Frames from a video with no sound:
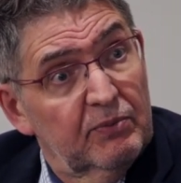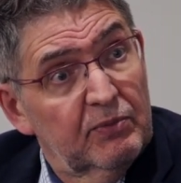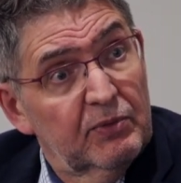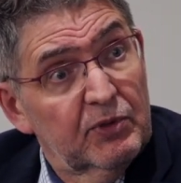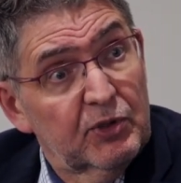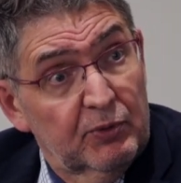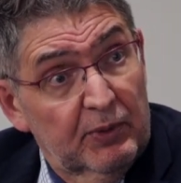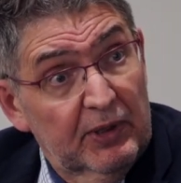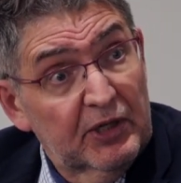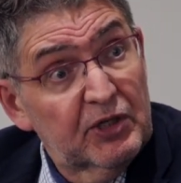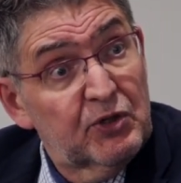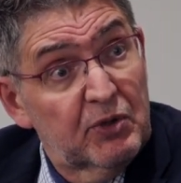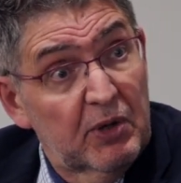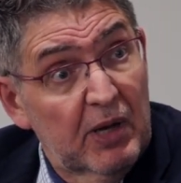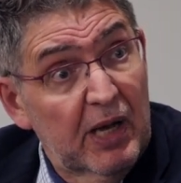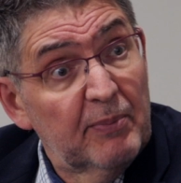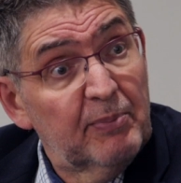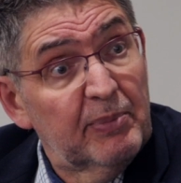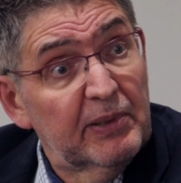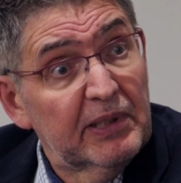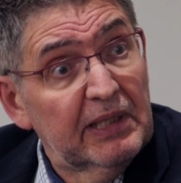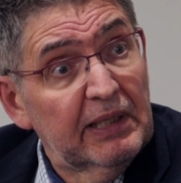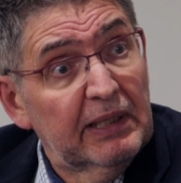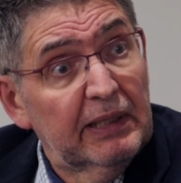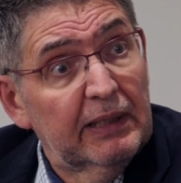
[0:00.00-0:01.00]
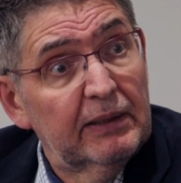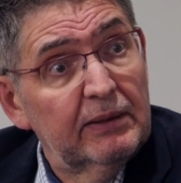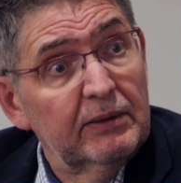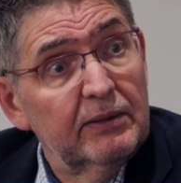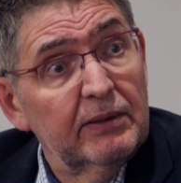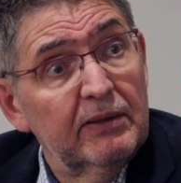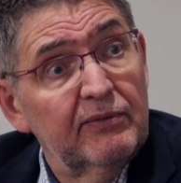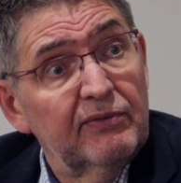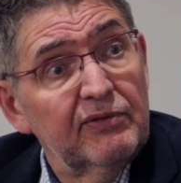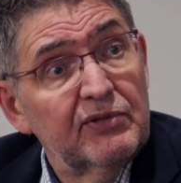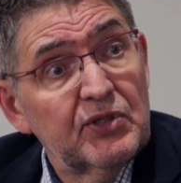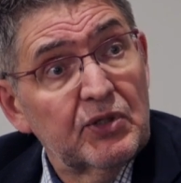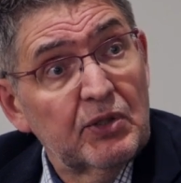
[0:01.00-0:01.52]
stricture up again,
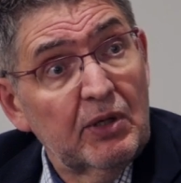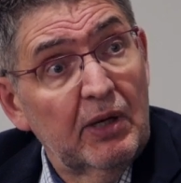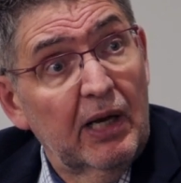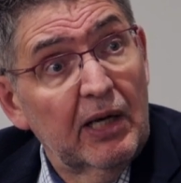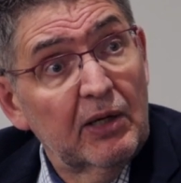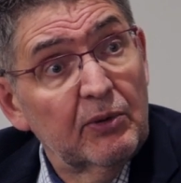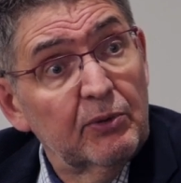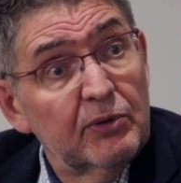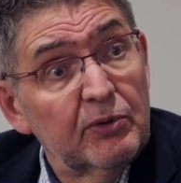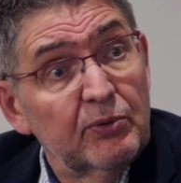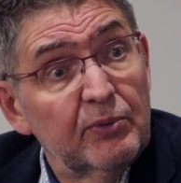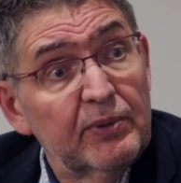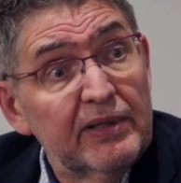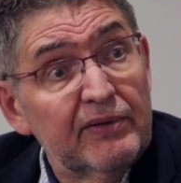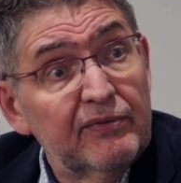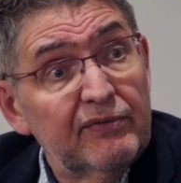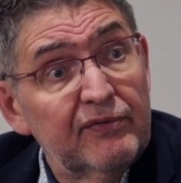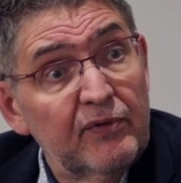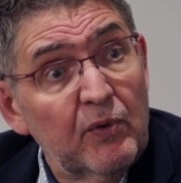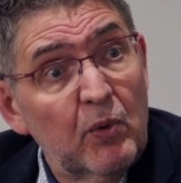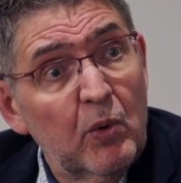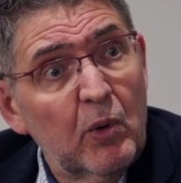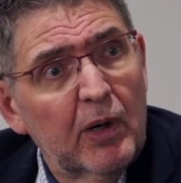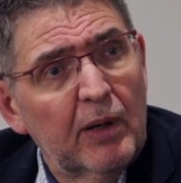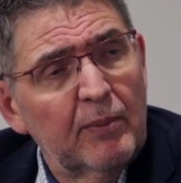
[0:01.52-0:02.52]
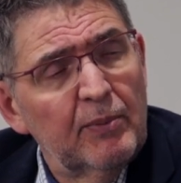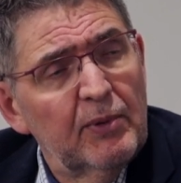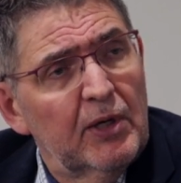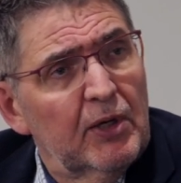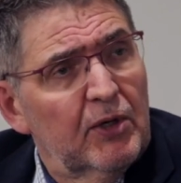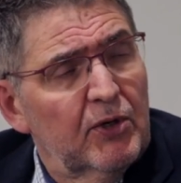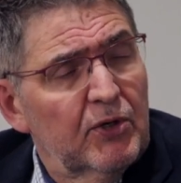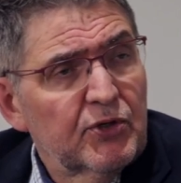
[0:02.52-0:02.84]
the scar could reform.